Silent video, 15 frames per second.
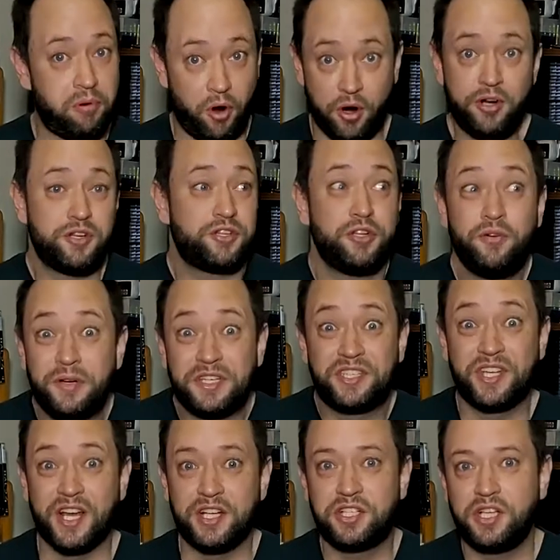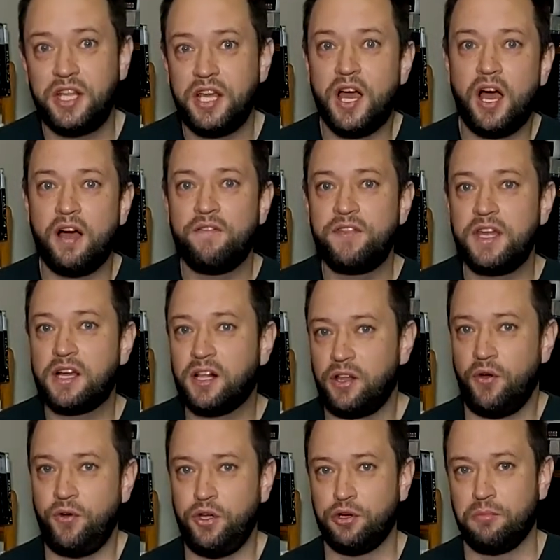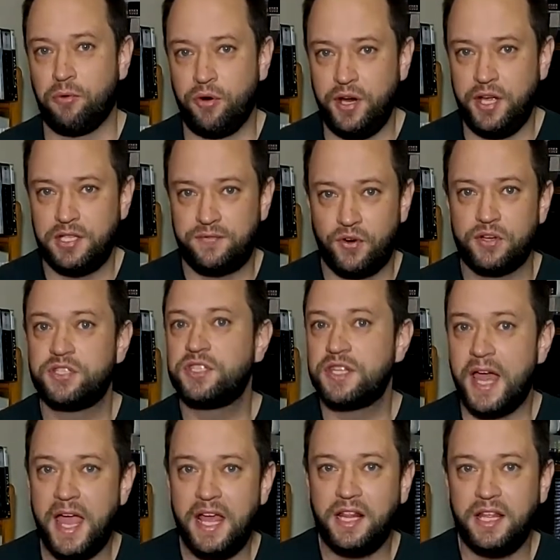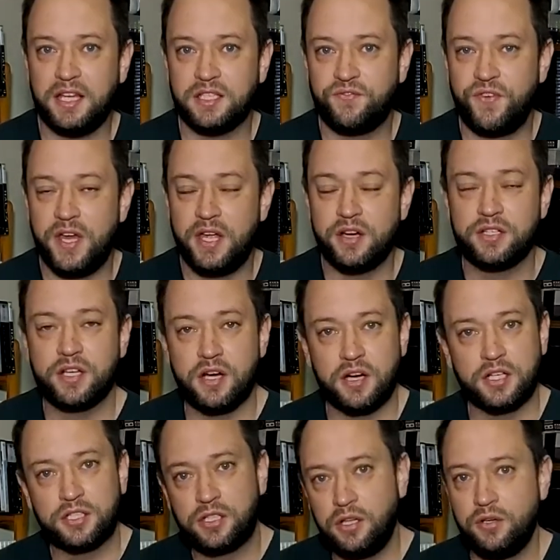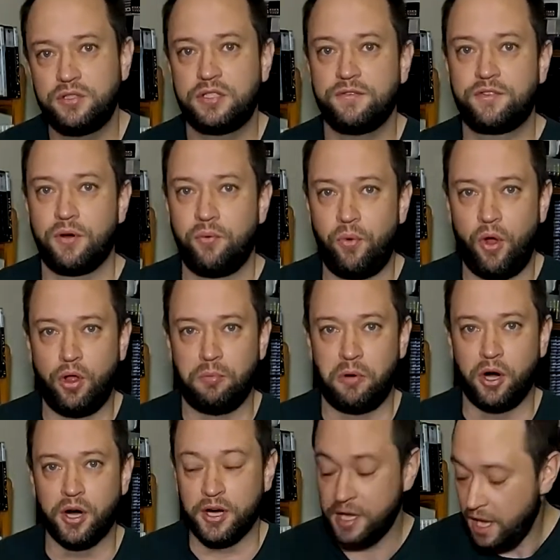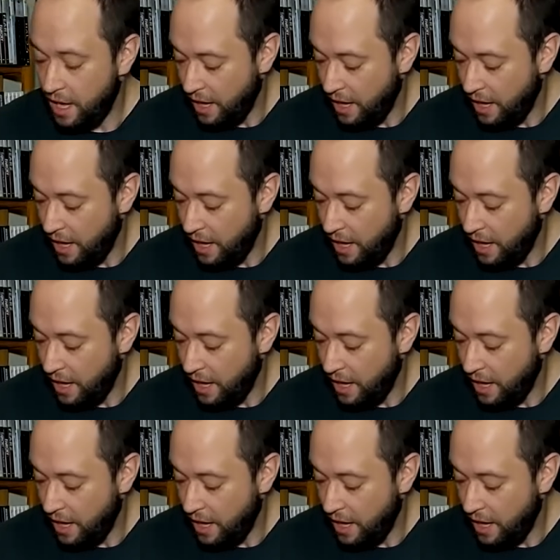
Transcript: part 2 essentially of the Colonial Marines versus Aliens figures that are exclusive to Walmart.